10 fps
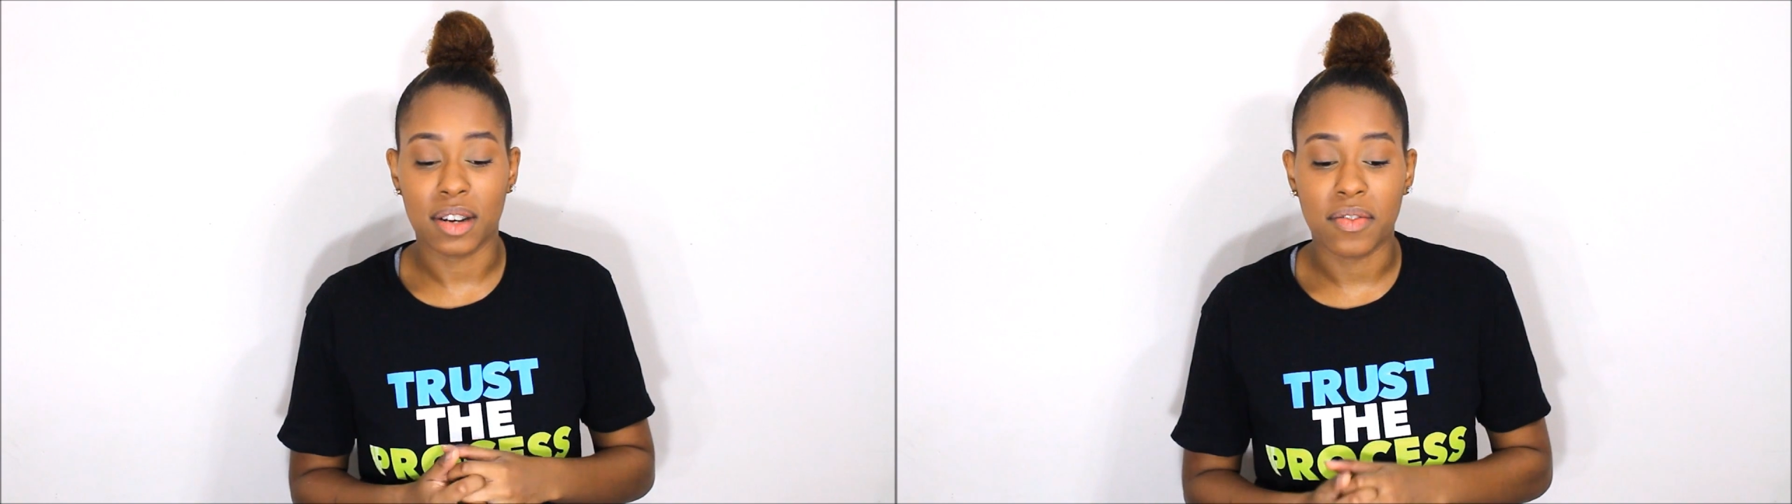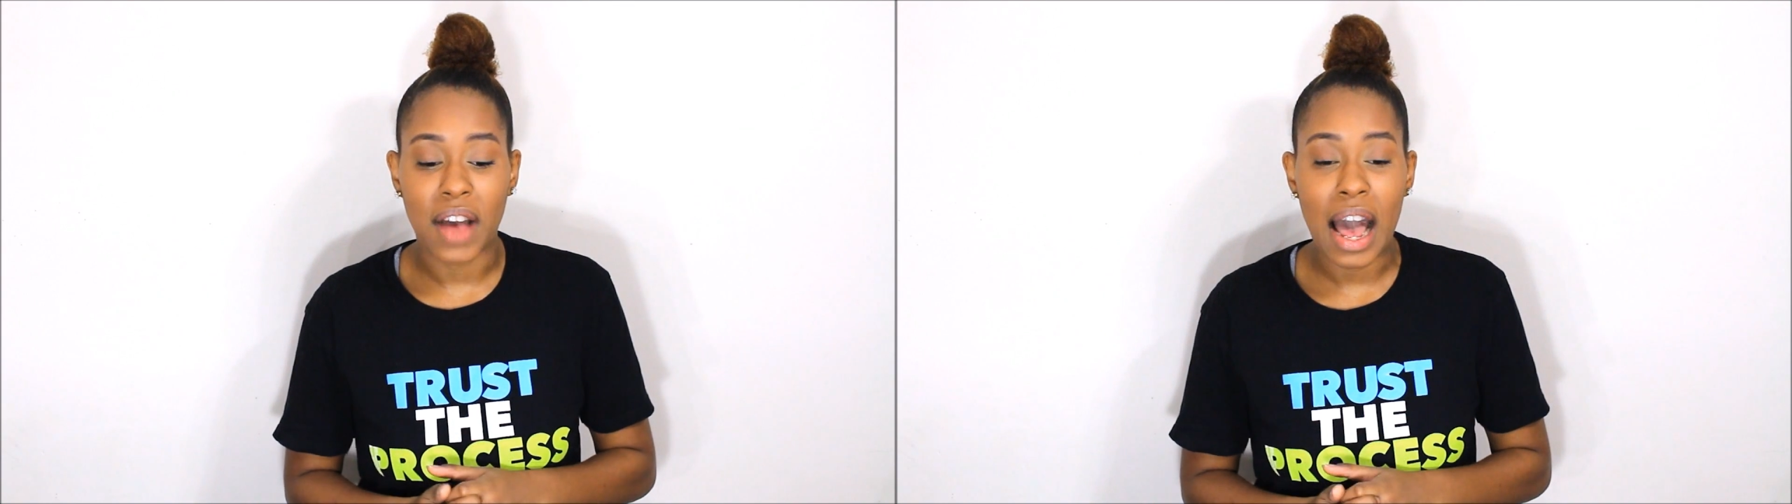
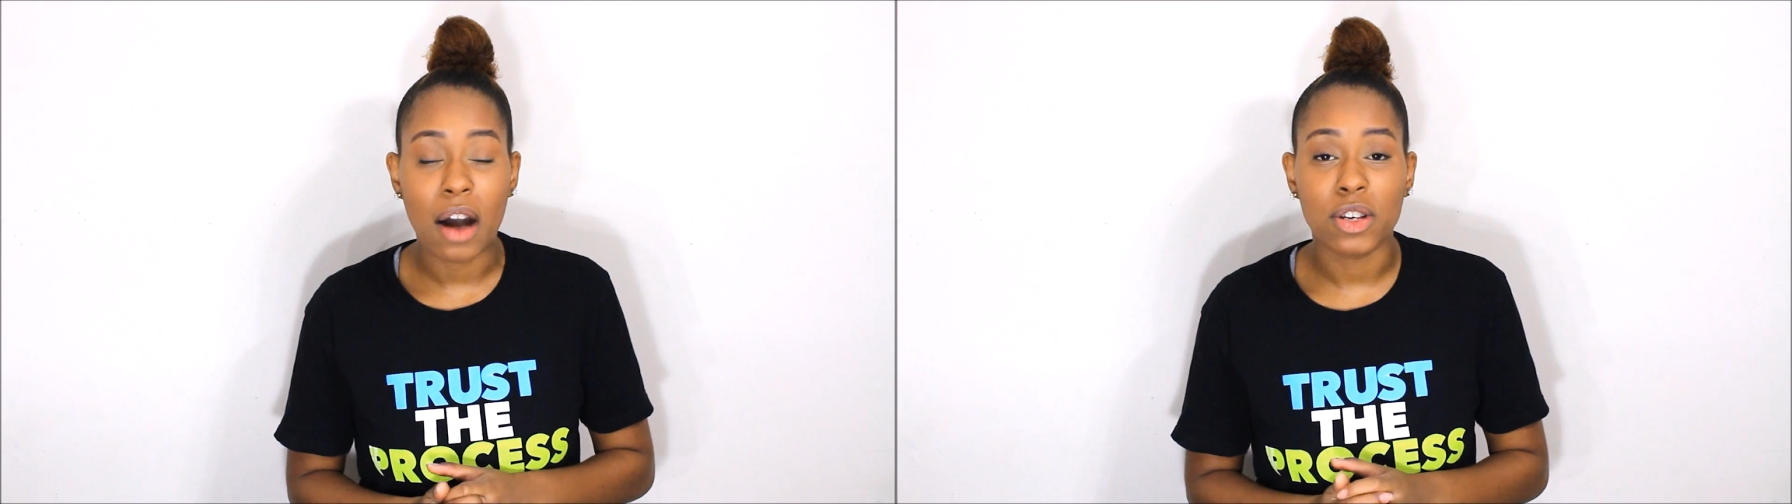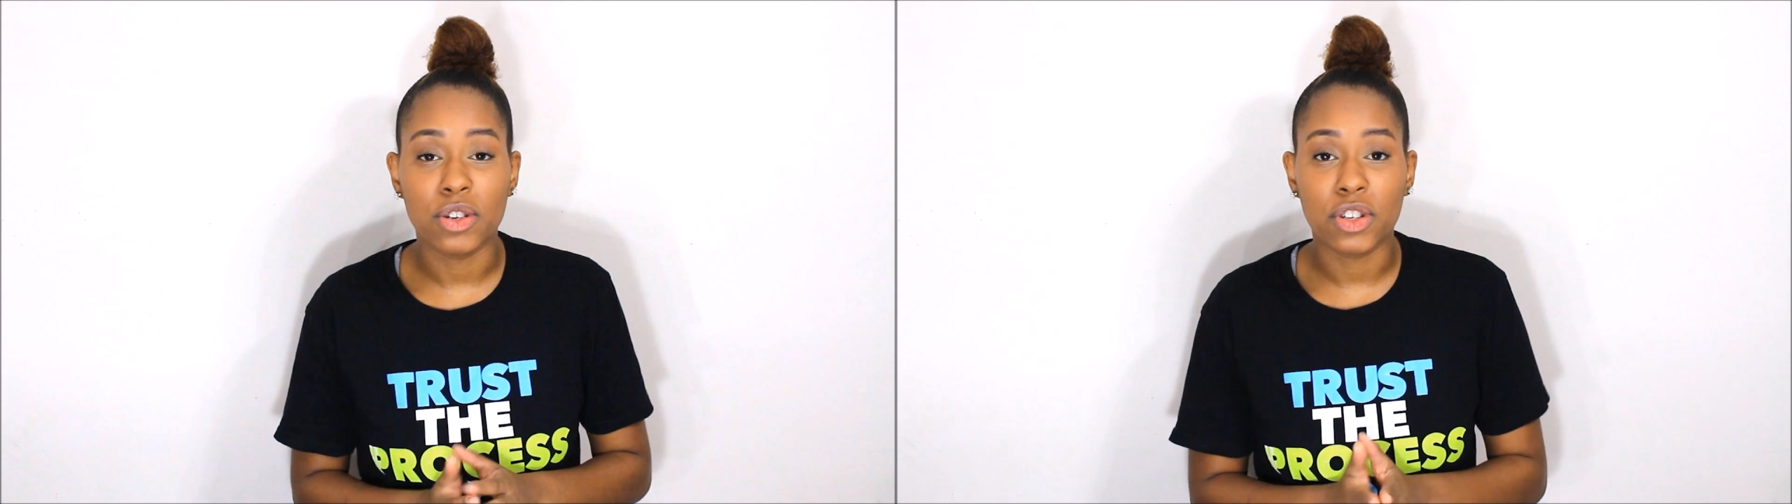of
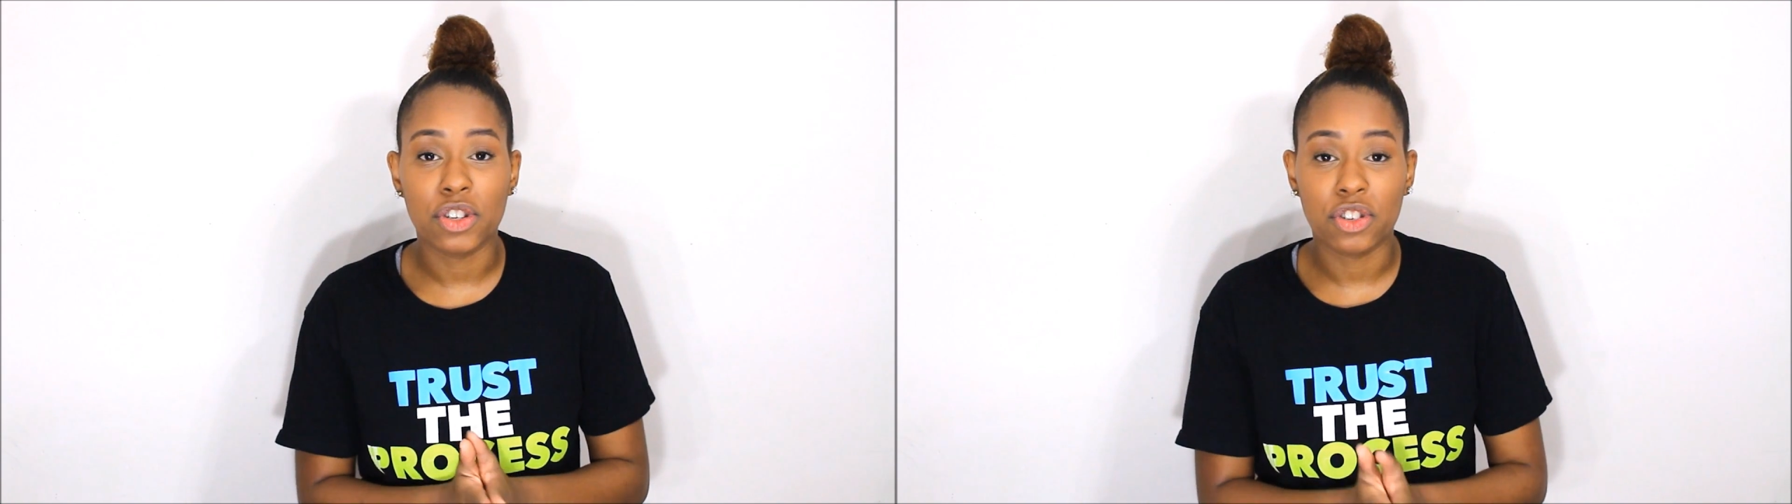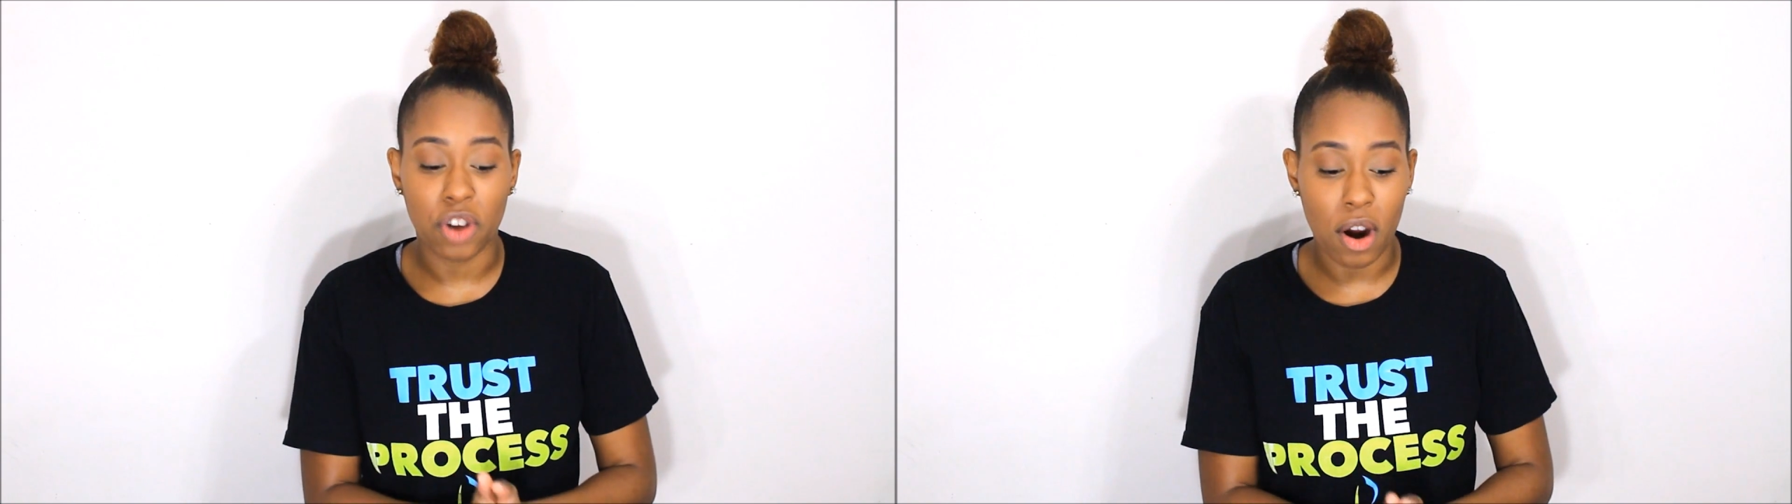how you
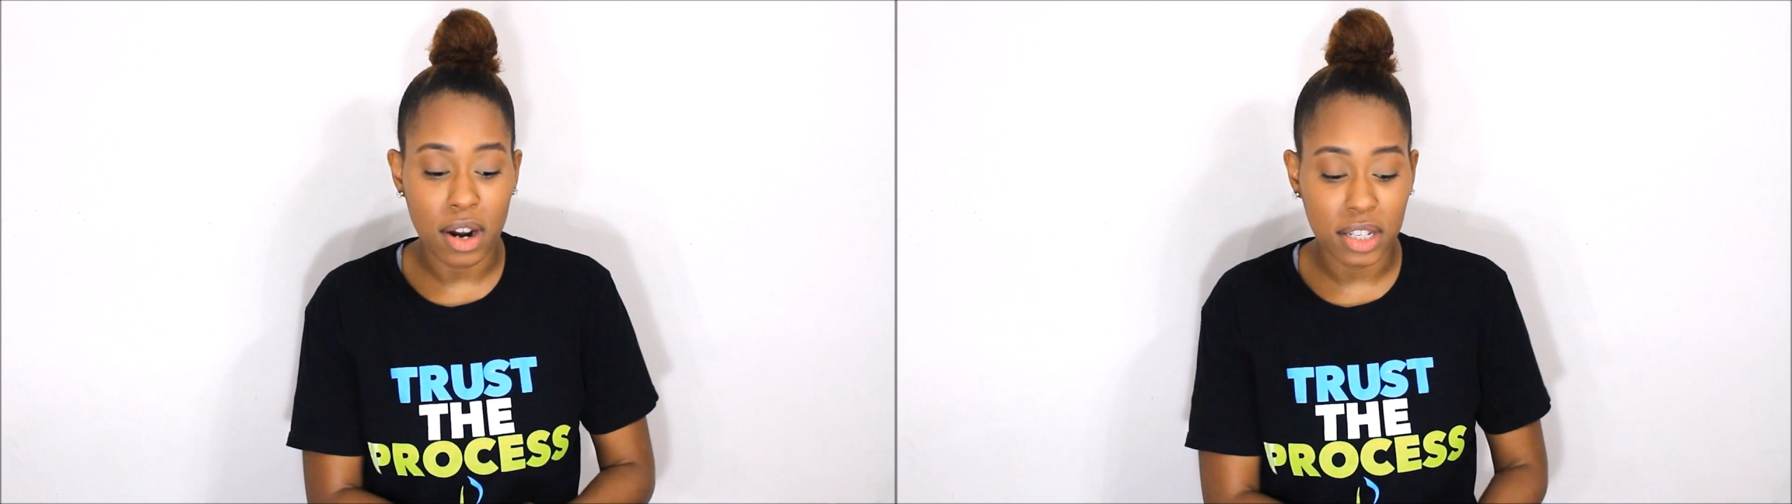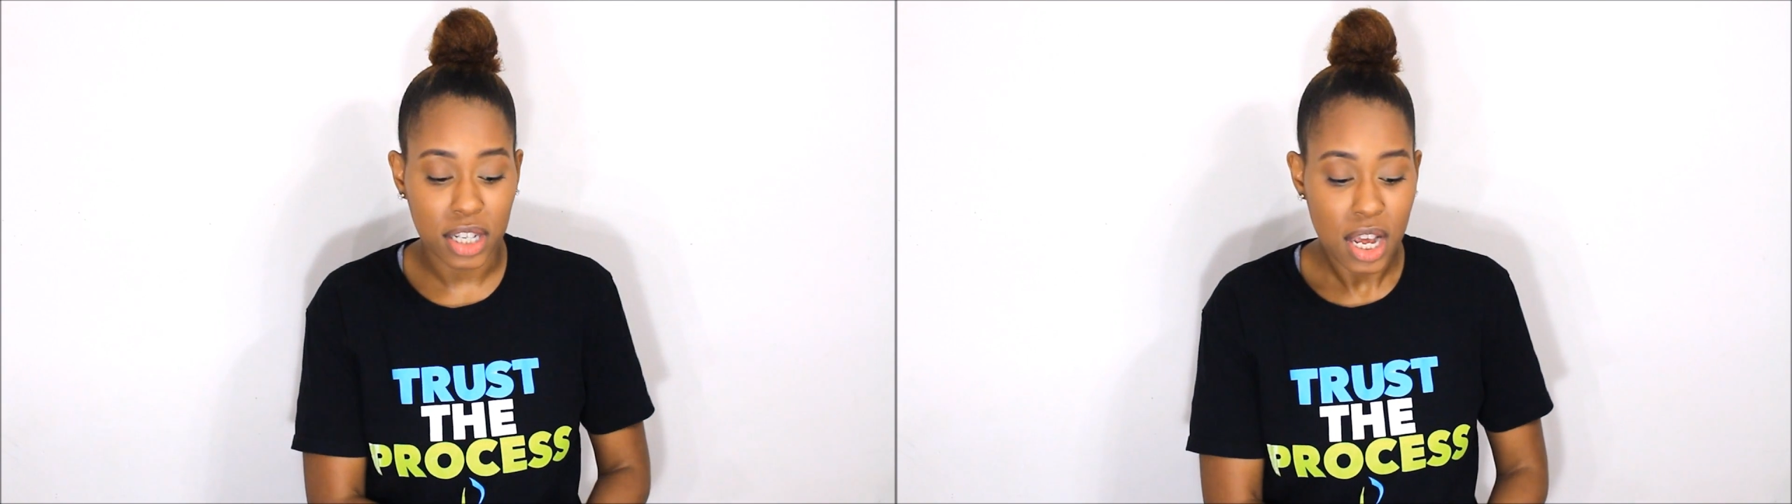
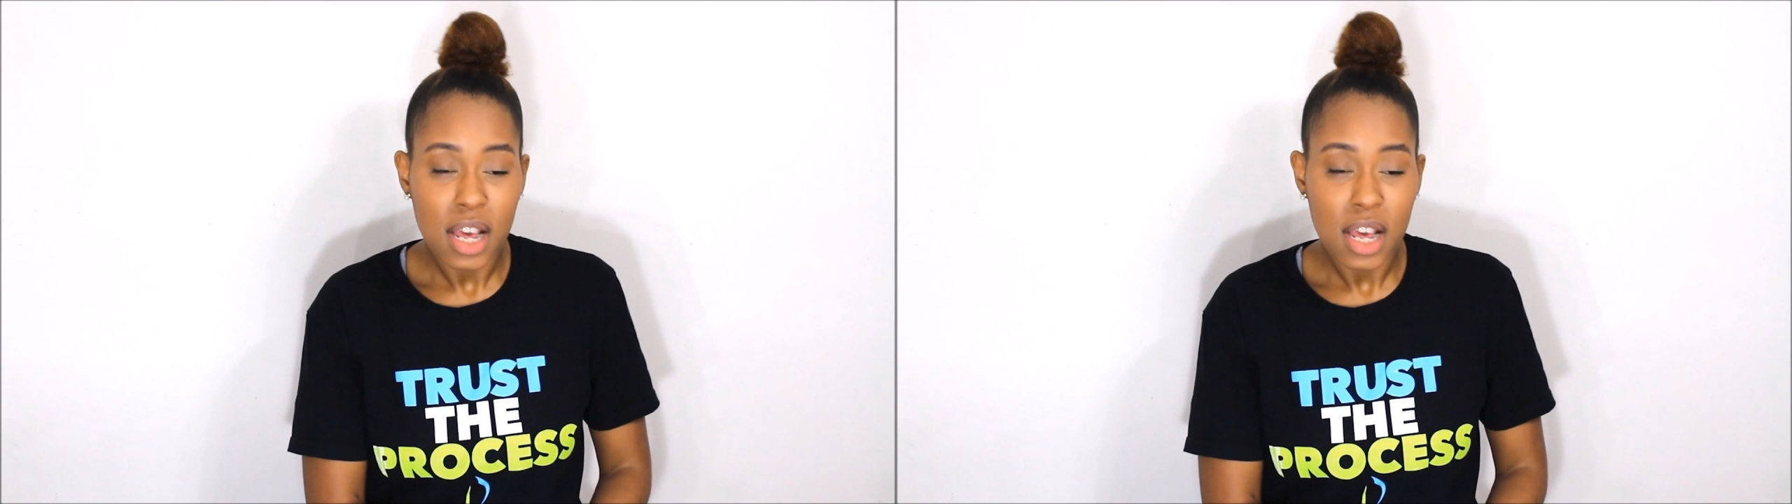start